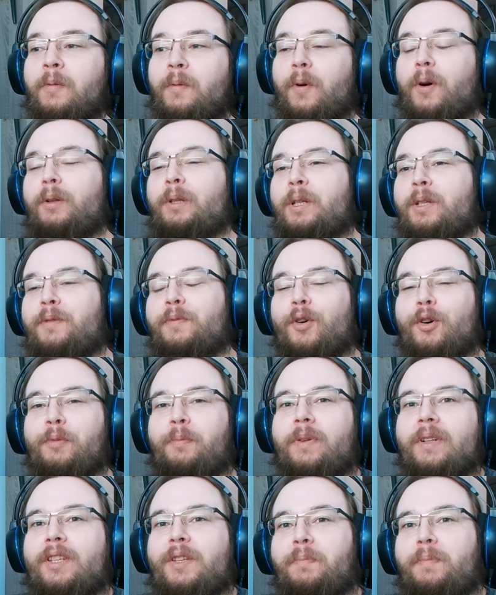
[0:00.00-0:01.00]
What is
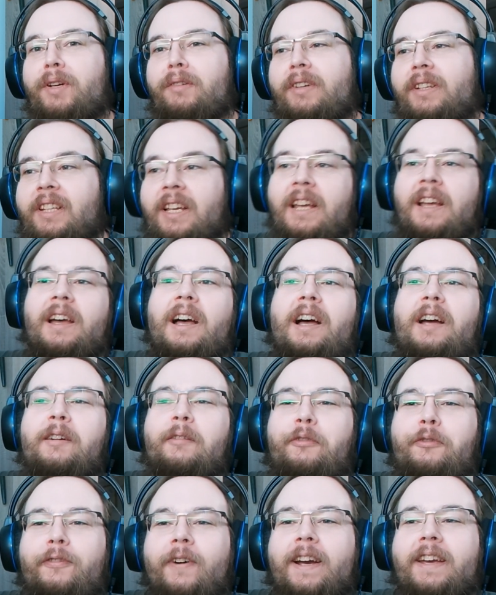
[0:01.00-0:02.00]
Vorpal Spirit? I
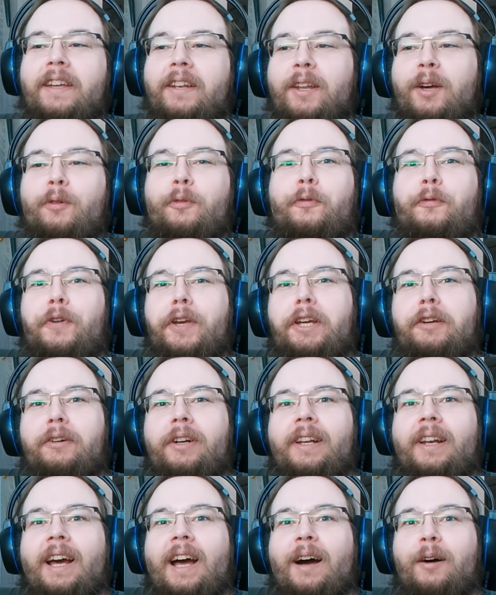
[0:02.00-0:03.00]
oh, don't fucking know,
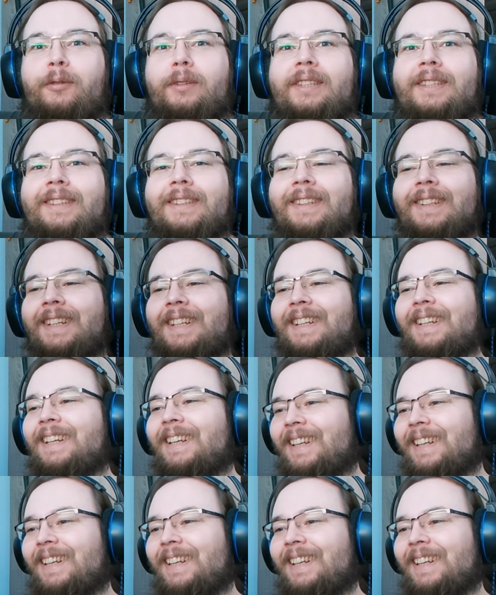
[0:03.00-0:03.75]
figure it out.